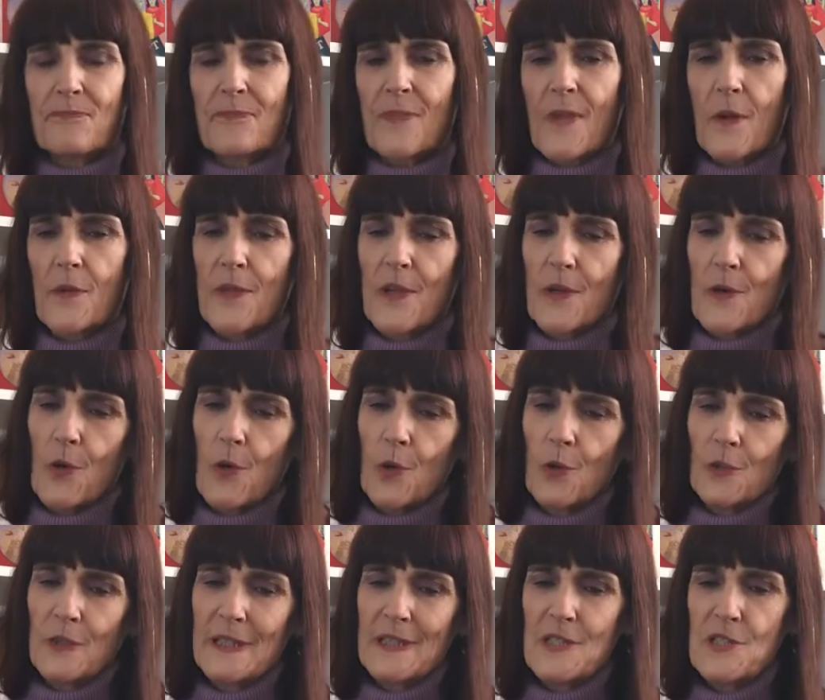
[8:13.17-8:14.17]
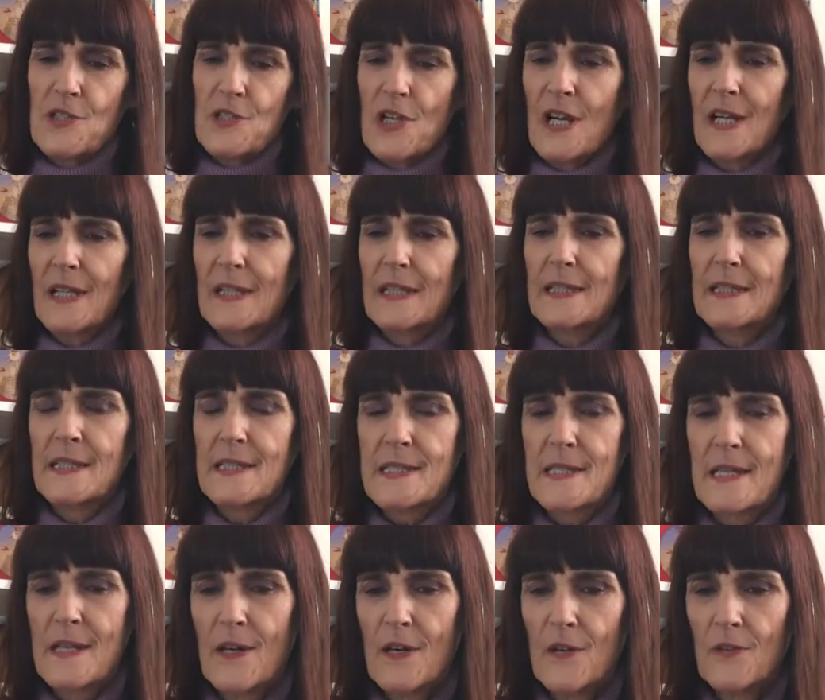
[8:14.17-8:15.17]
They're holding a jug and
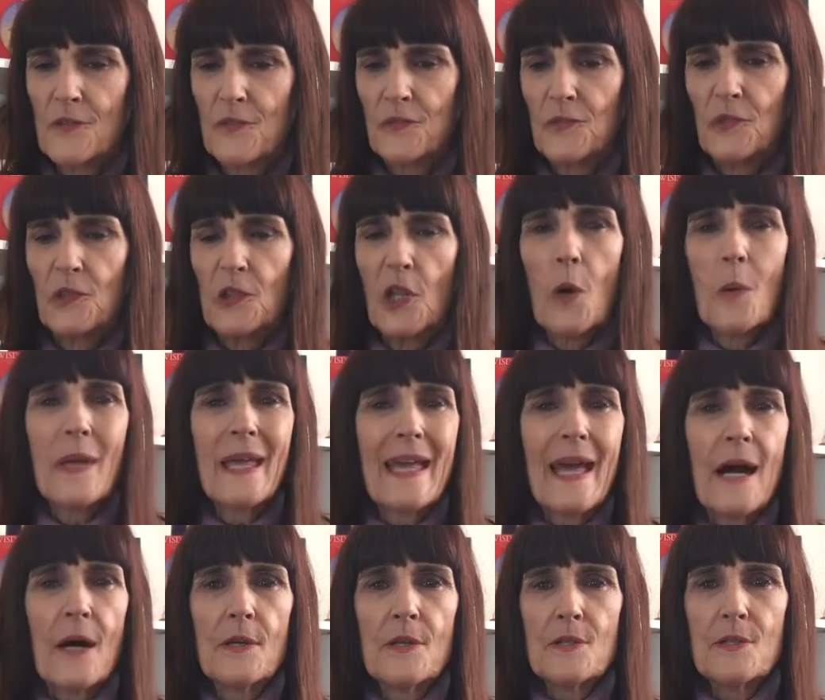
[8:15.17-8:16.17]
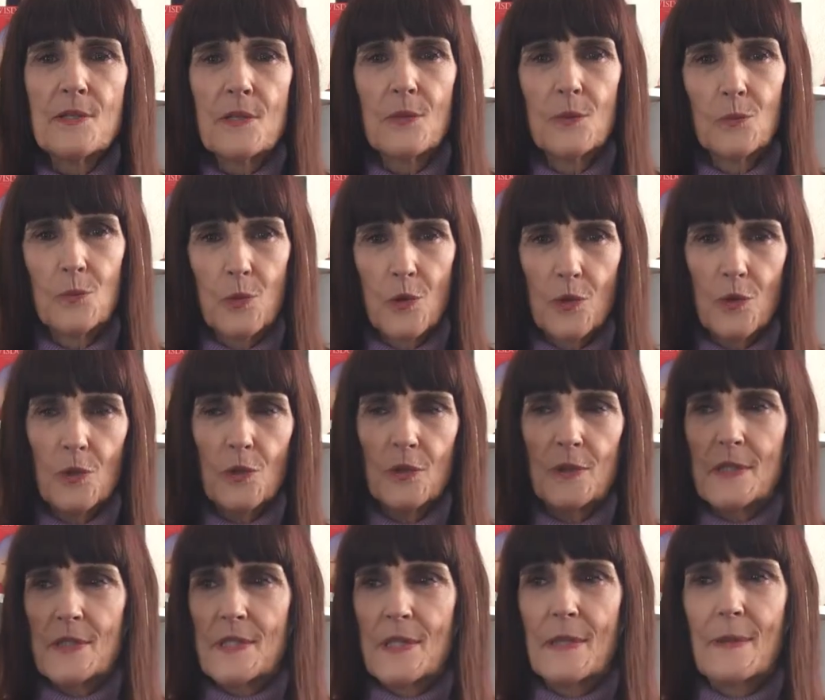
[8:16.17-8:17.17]
it's flowing out into the world,
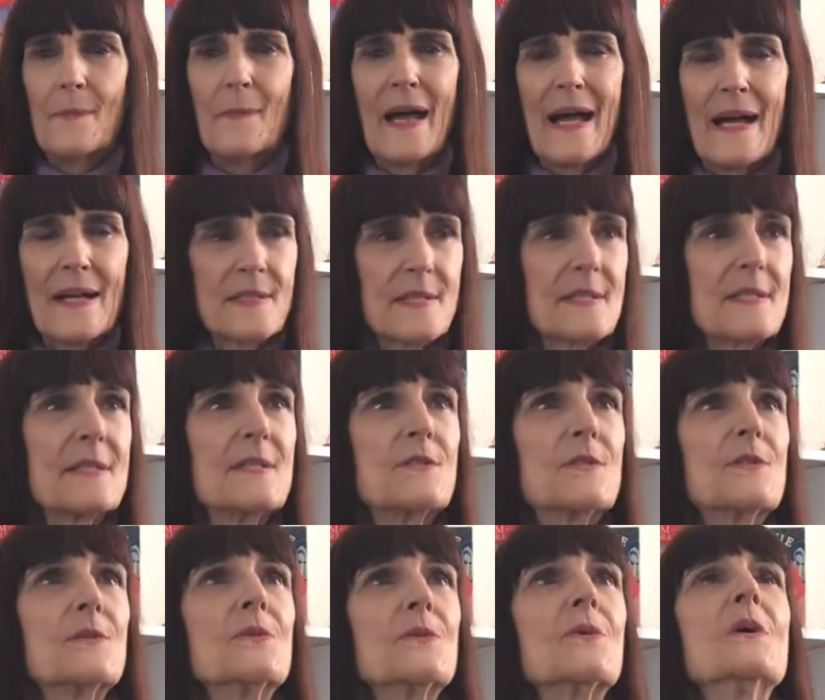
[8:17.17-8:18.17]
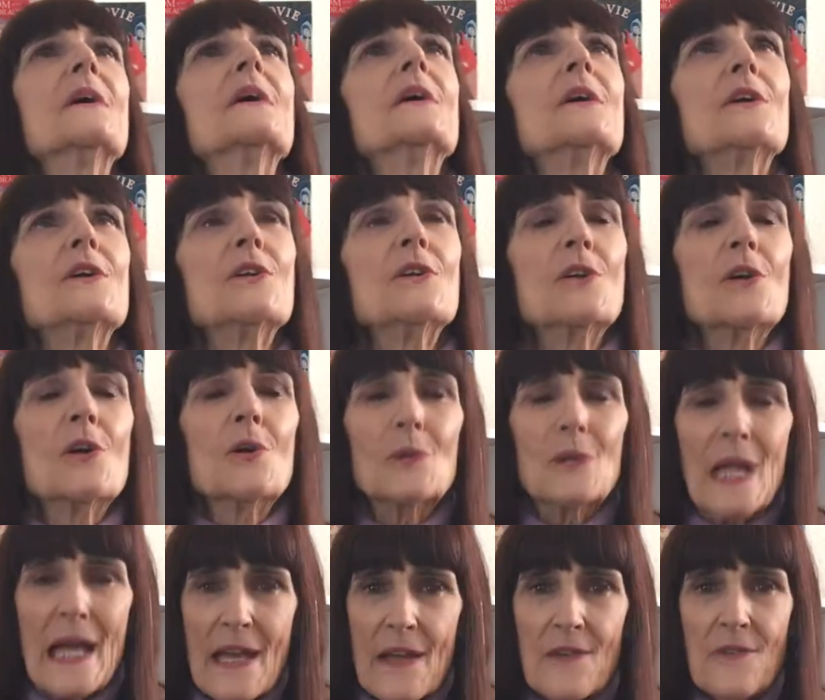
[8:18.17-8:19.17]
into the masses, into, you know,
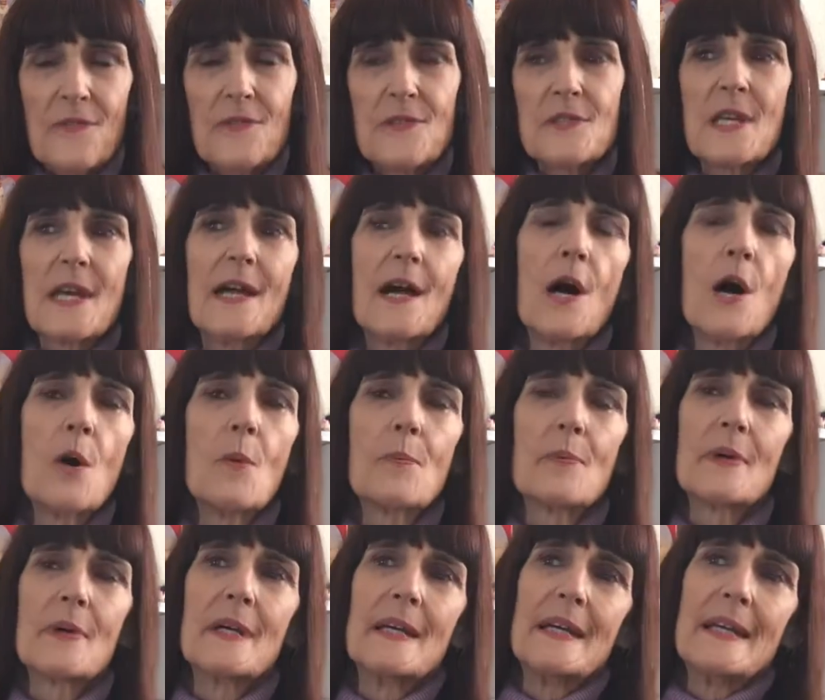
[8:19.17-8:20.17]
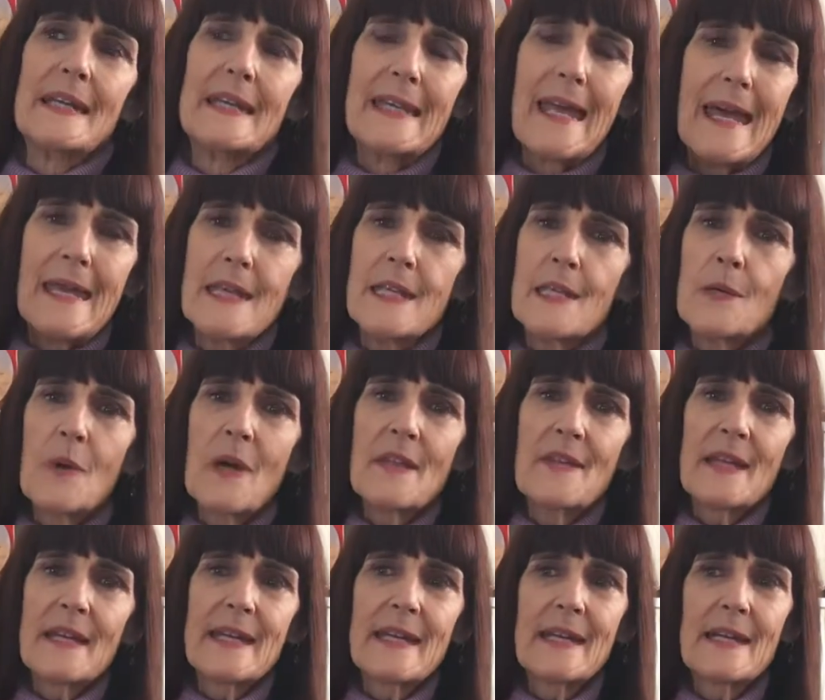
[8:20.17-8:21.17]
life, to help in any way
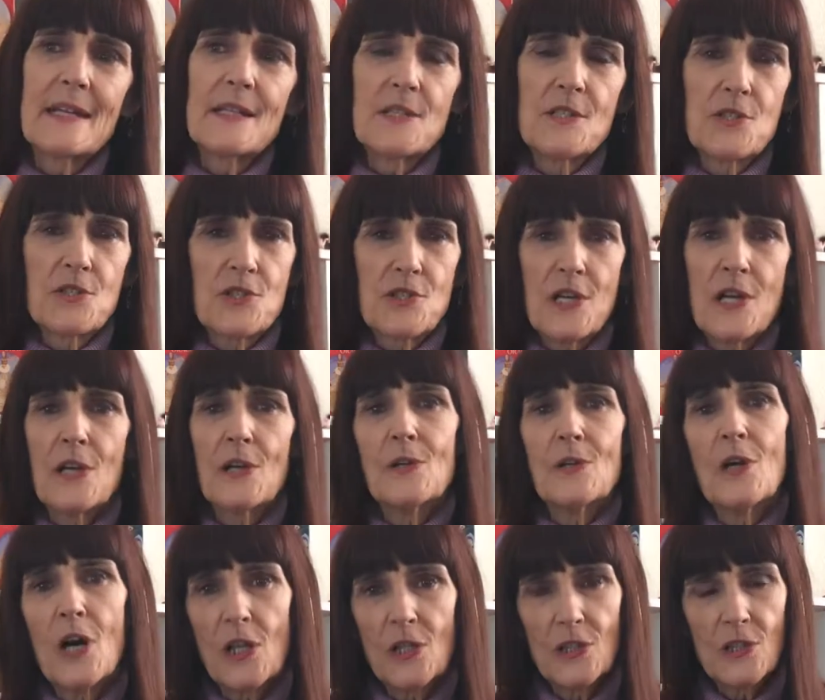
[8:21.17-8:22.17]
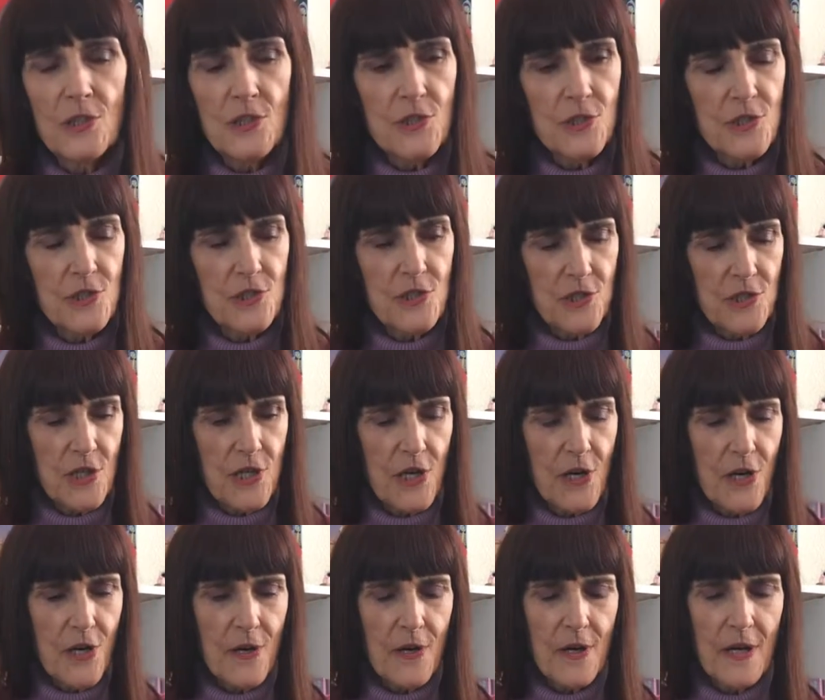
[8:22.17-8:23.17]
they can, to share knowledge, to
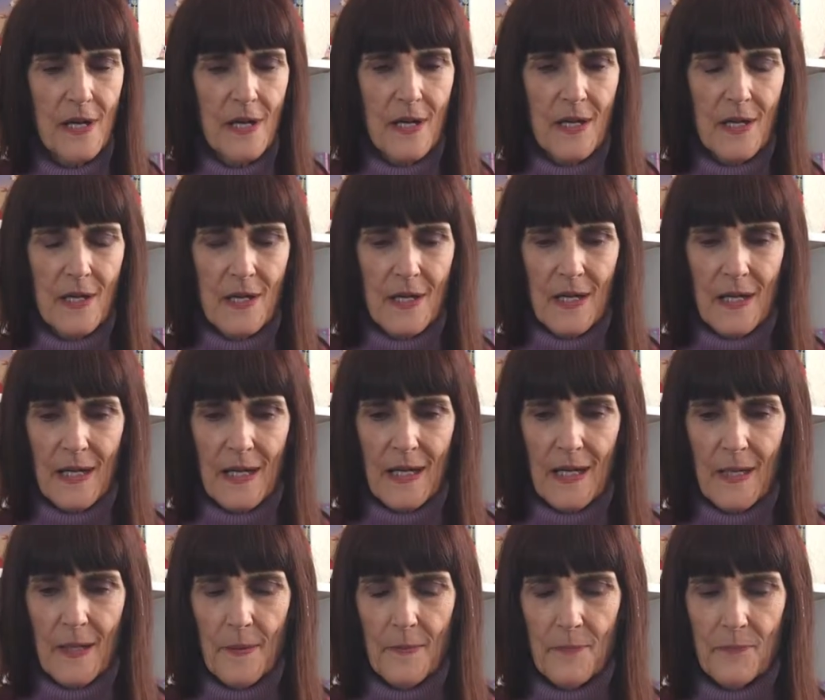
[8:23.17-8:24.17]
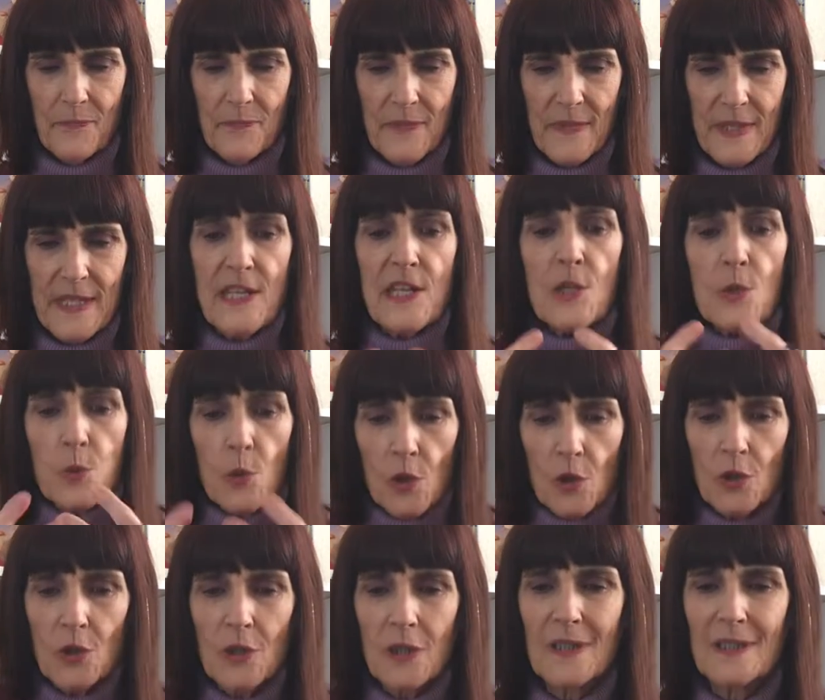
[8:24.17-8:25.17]
share
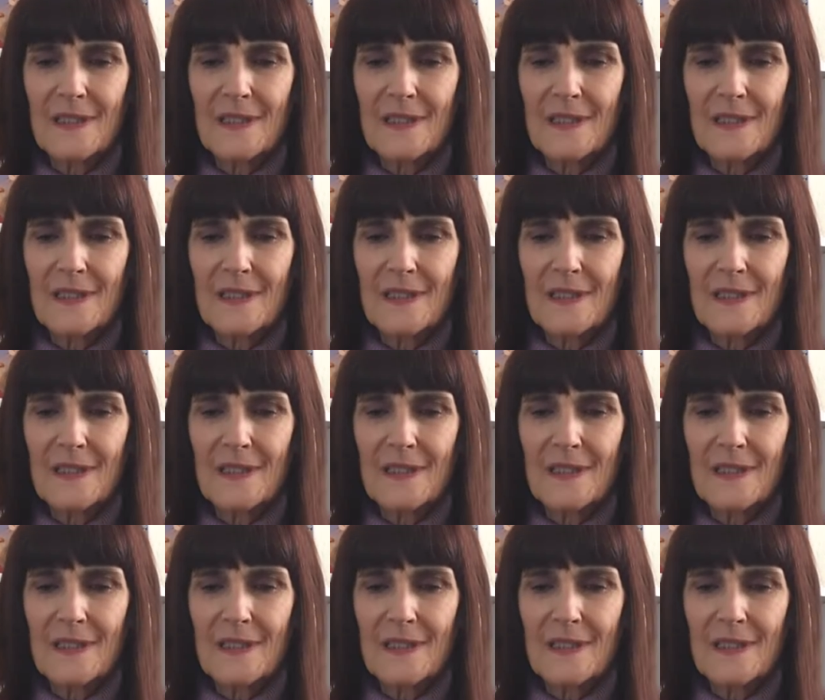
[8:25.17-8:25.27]
equal